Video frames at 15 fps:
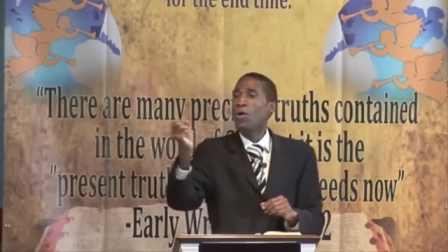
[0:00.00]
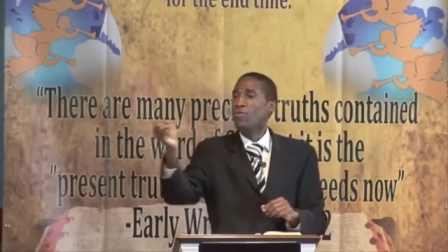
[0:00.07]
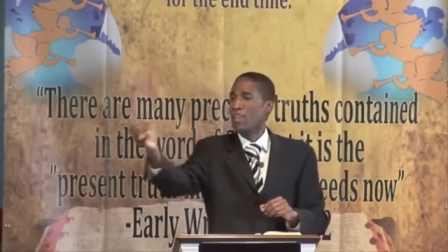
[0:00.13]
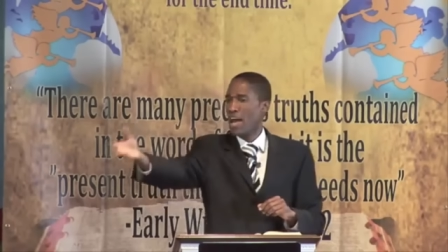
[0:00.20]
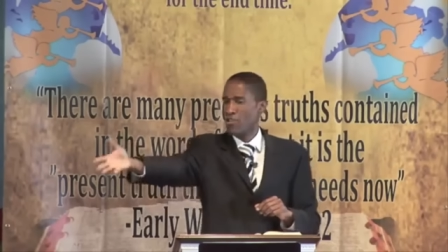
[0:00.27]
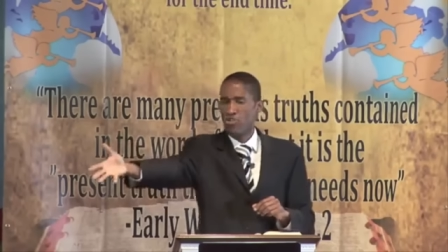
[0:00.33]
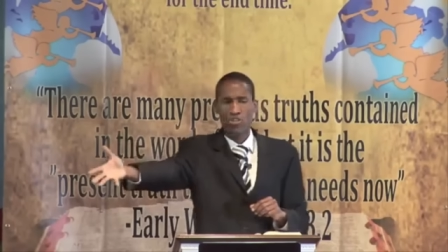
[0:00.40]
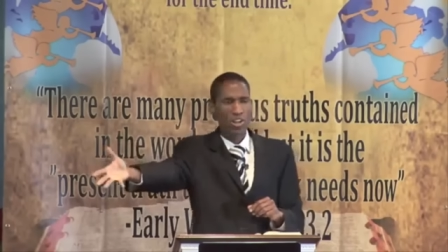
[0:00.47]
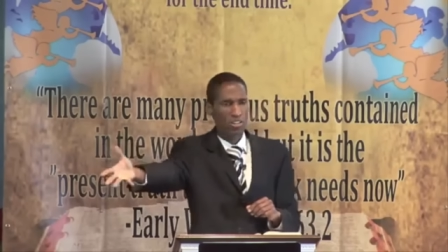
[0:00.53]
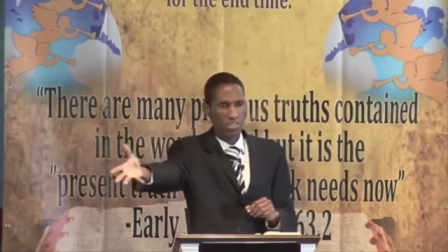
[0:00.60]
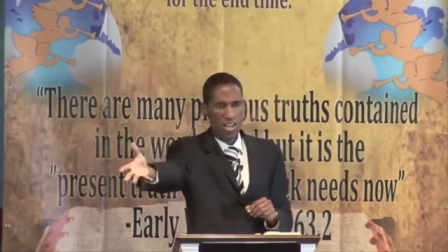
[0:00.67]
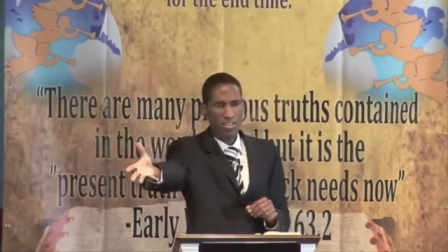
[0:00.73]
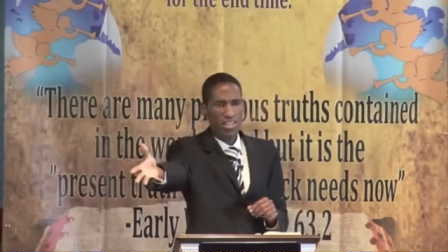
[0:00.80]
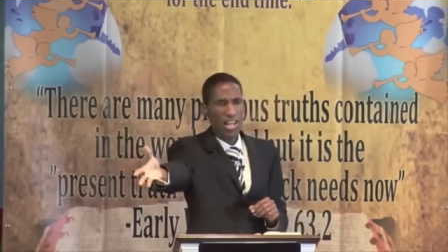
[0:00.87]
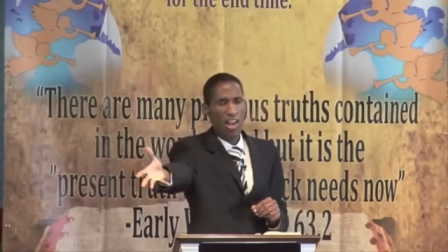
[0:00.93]
National
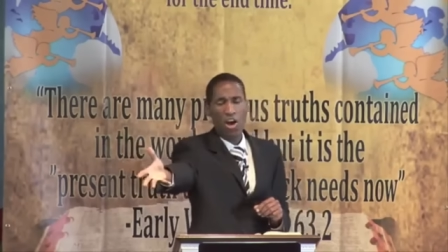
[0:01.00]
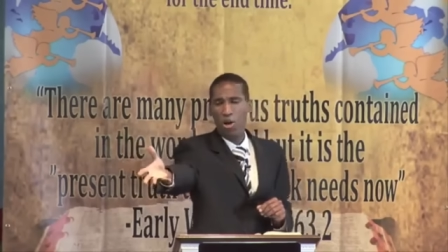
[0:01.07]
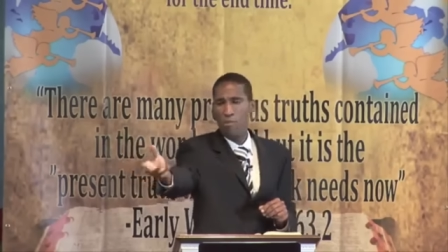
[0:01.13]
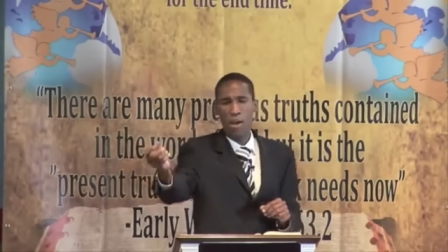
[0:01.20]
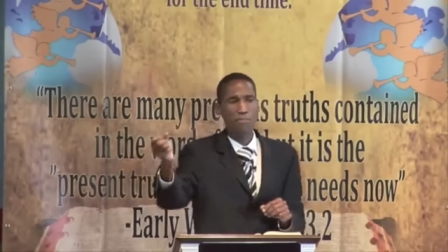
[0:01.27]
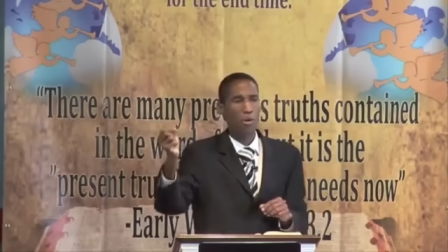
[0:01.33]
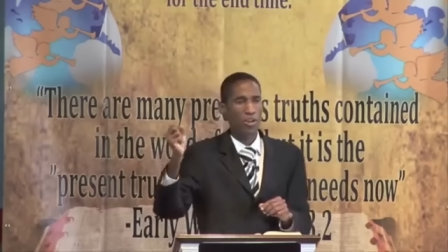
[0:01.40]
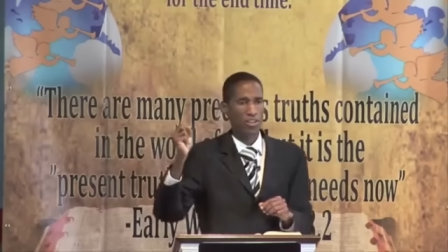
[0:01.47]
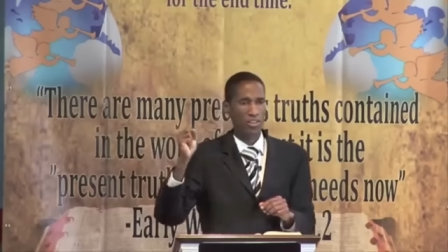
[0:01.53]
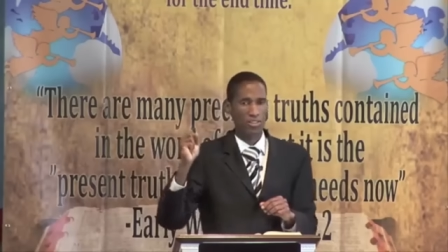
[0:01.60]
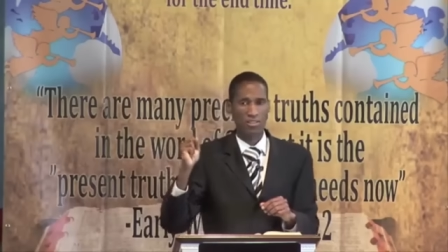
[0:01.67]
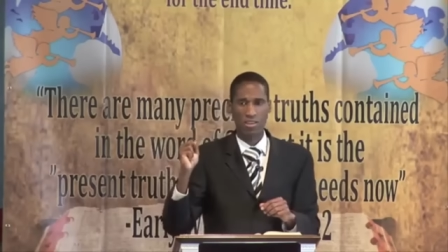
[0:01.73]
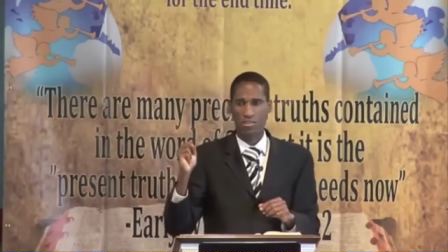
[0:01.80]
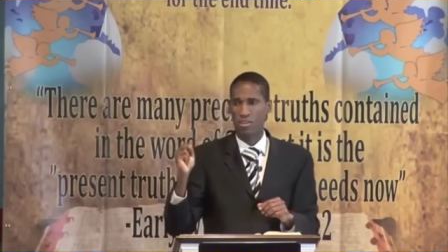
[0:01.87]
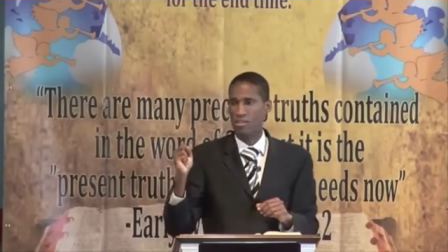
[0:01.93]
Sunday law, my brothers
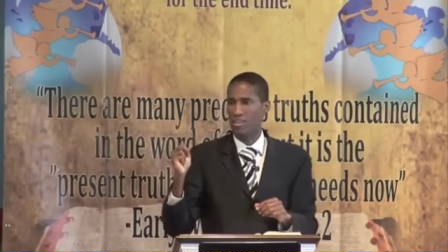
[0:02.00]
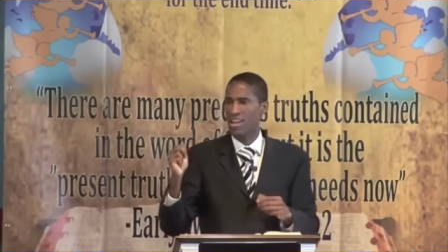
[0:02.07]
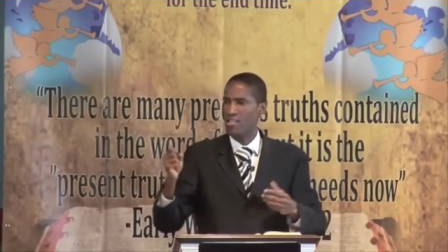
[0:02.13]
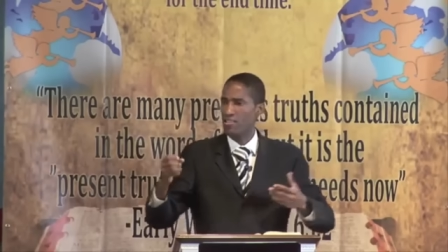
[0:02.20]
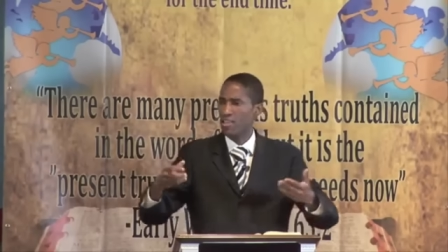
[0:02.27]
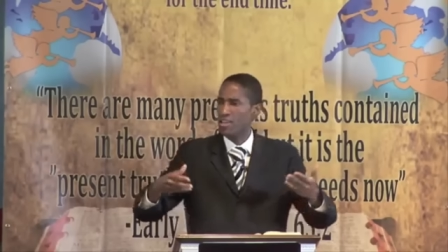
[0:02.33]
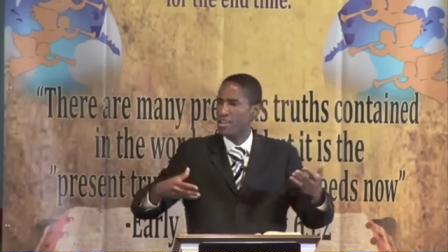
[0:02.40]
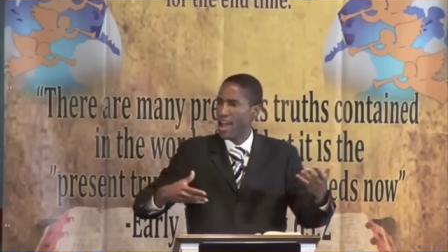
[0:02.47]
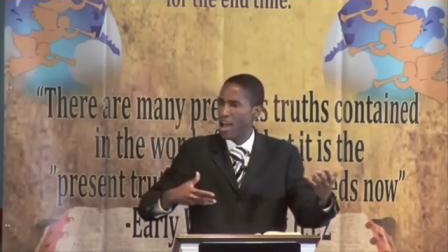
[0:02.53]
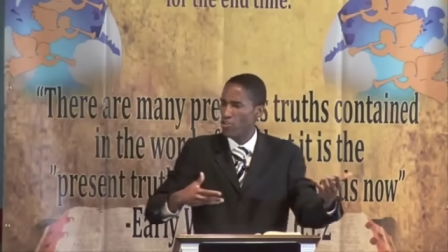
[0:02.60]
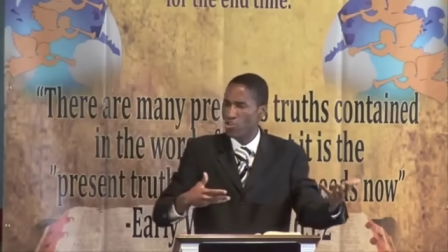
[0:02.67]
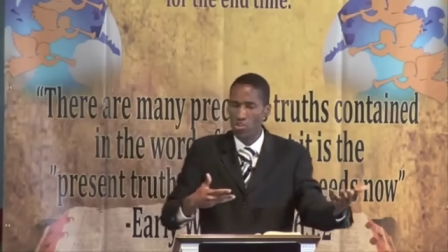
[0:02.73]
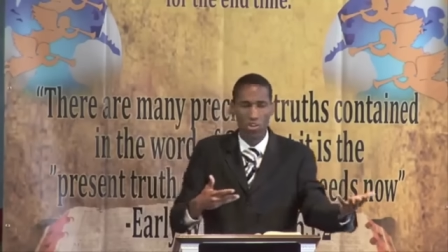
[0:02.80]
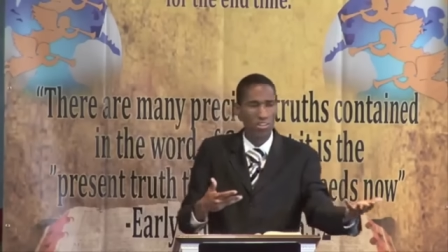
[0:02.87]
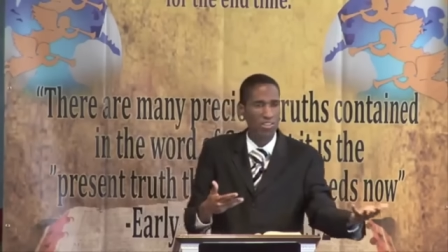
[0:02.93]
and sisters. It's the
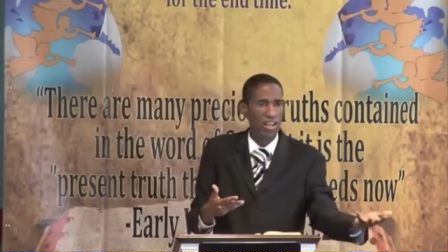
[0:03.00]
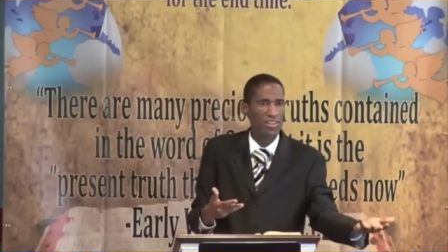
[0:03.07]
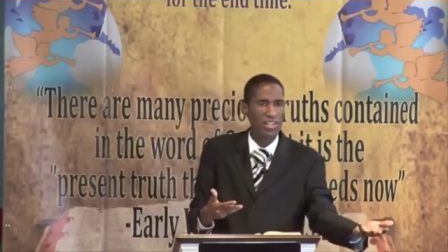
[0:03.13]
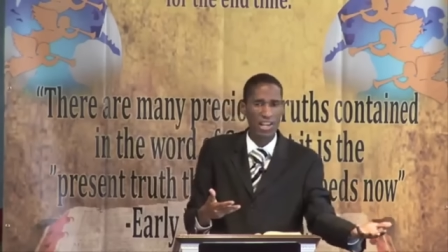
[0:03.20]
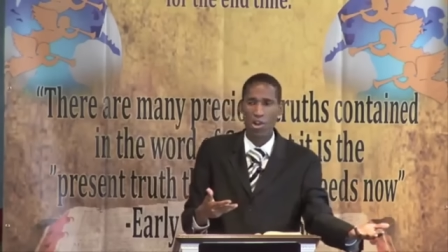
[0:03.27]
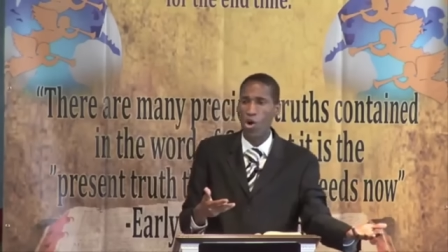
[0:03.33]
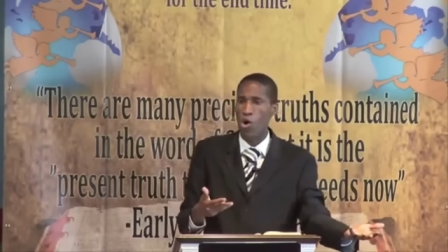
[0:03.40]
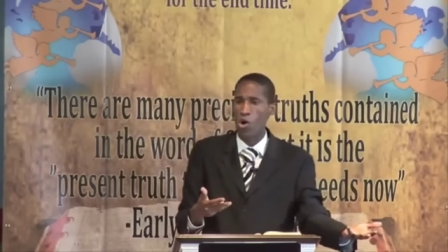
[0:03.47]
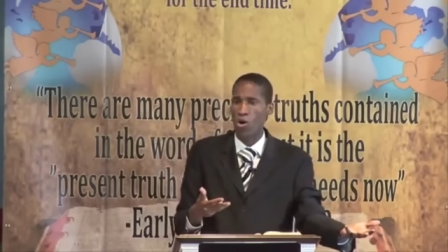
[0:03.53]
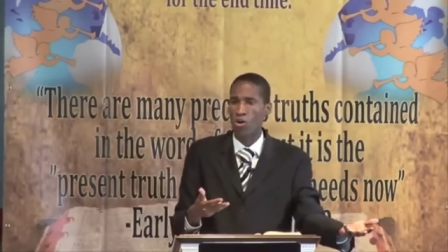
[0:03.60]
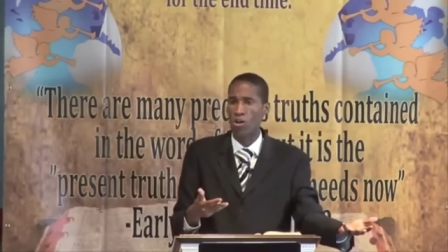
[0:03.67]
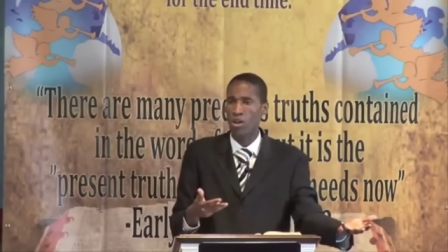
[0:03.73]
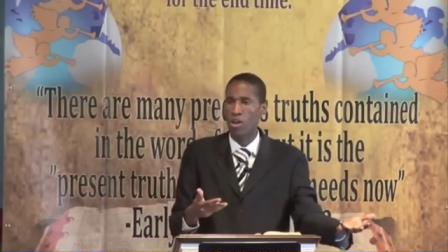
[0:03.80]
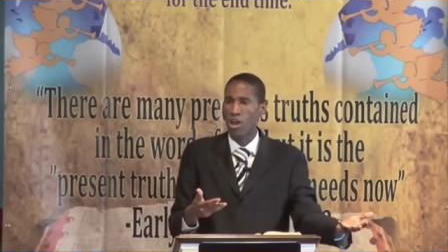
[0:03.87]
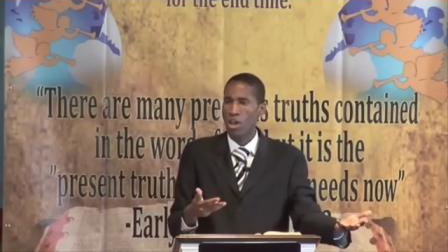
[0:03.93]
National Sunday
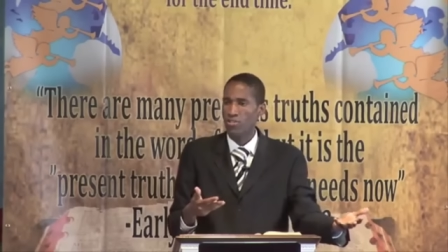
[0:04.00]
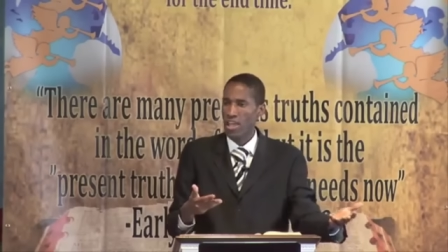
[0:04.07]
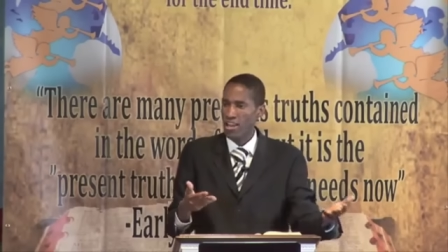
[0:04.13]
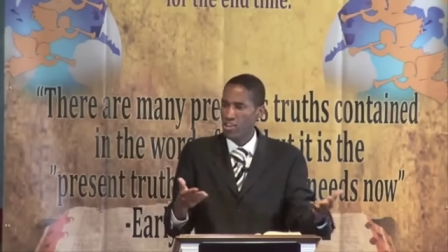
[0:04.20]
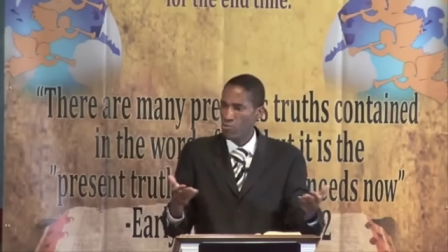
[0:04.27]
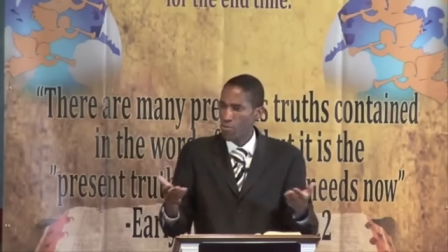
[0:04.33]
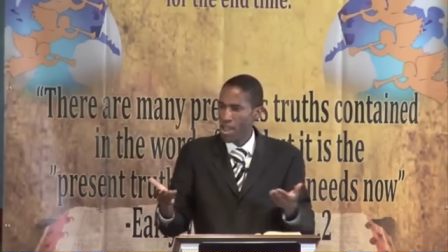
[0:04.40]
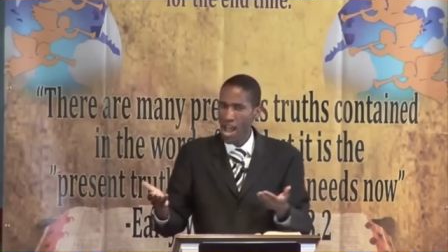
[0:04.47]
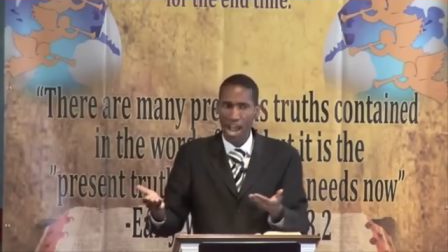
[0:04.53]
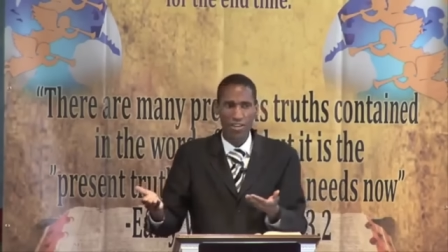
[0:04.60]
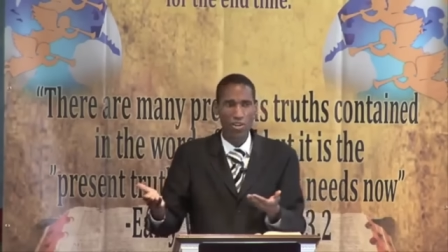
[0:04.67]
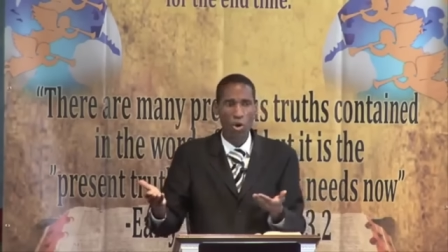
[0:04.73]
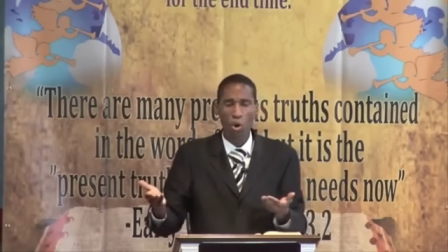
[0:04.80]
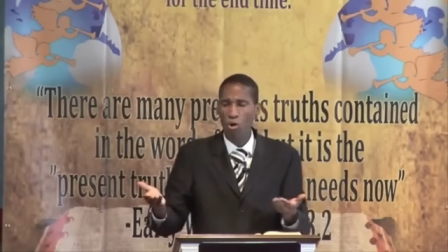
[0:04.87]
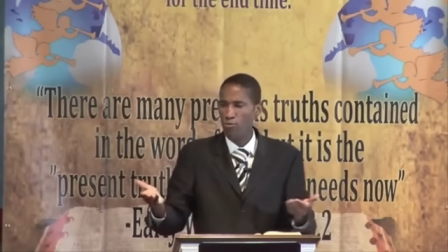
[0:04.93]
law that is
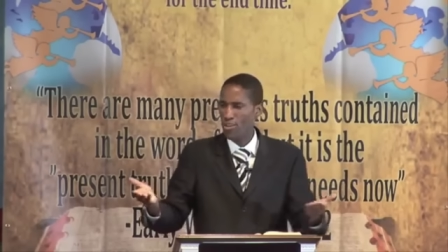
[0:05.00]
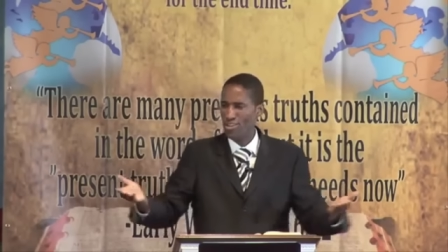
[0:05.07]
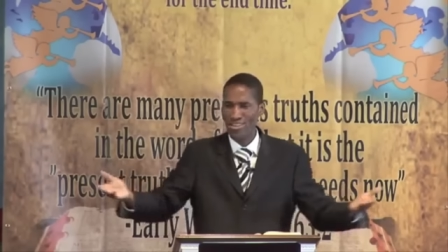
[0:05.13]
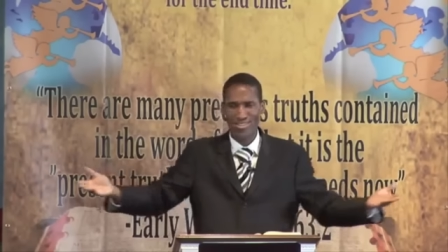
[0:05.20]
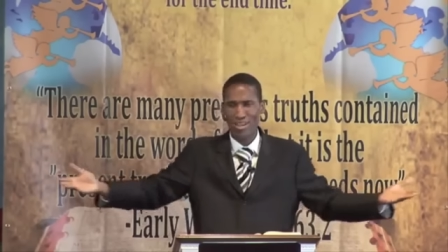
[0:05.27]
behind the whole thing.